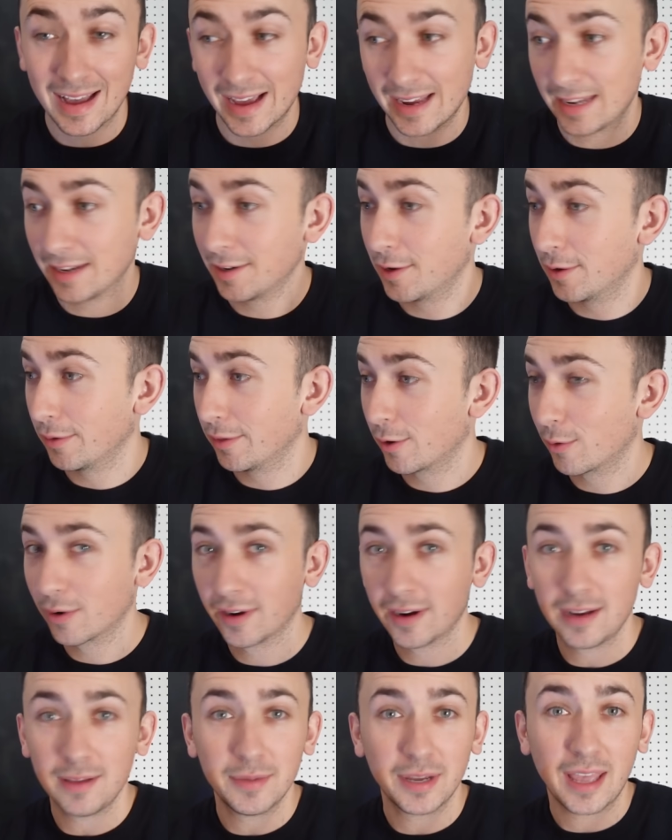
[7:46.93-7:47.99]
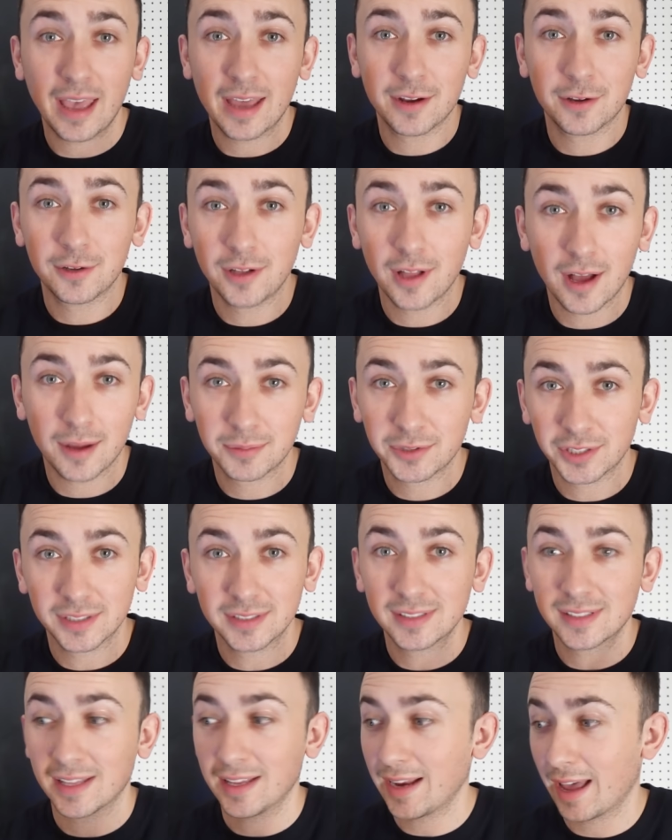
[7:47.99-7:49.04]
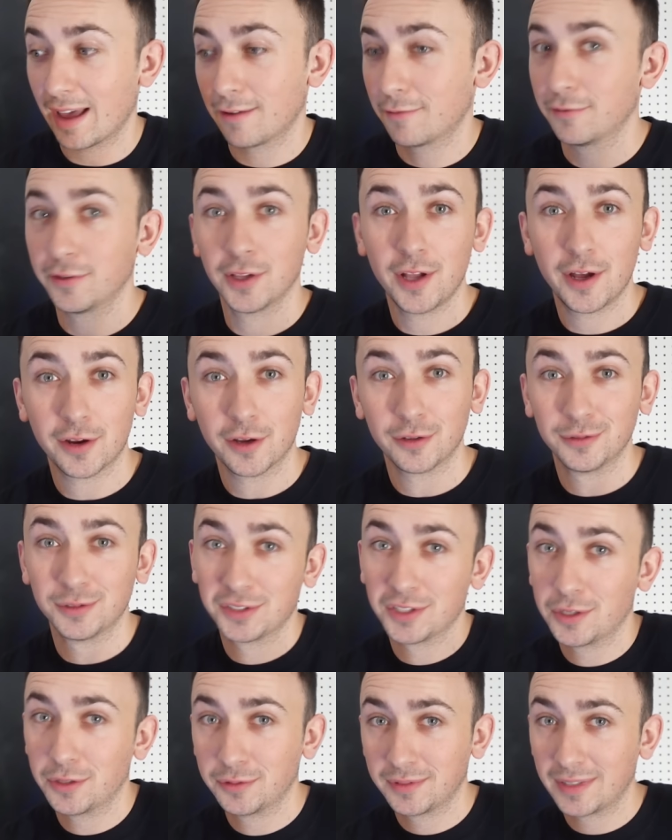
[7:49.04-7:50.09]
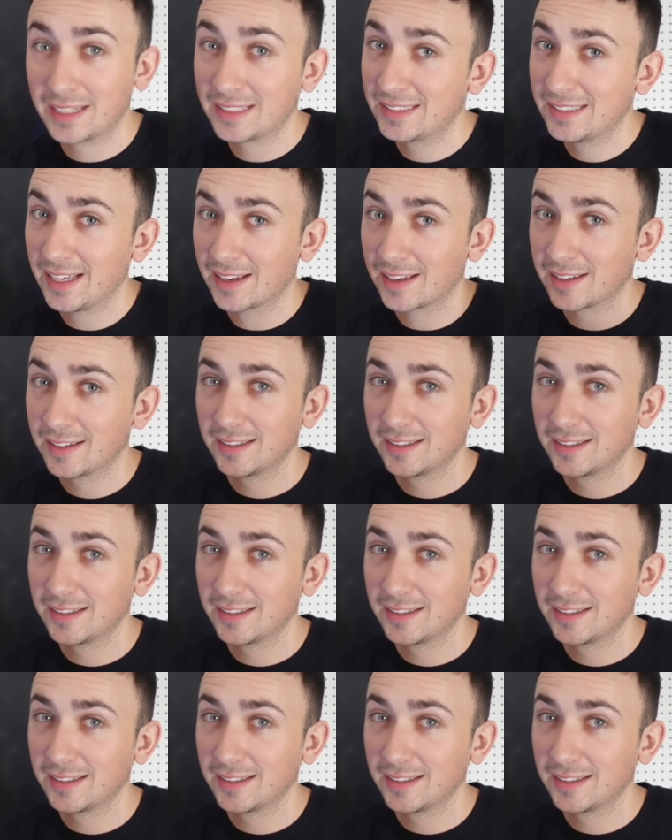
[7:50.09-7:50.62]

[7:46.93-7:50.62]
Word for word: I didn't know there were any mechanical options that had full auto, so that's sick.